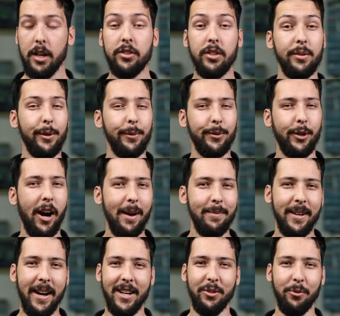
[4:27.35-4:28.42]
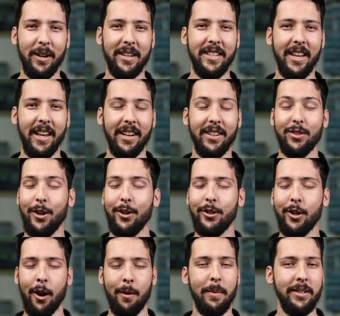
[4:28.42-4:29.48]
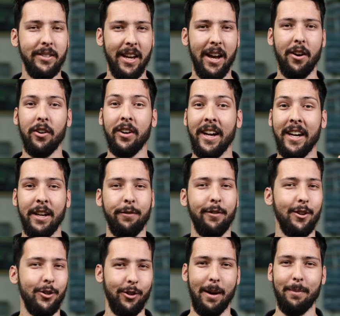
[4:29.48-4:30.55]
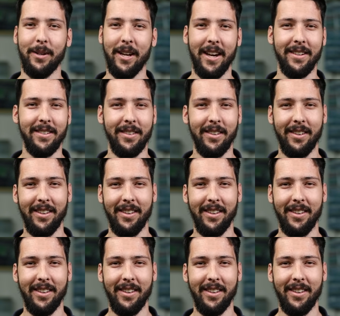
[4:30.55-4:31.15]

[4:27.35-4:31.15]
so subscribe to Archway Tech so you don't miss out on any future updates.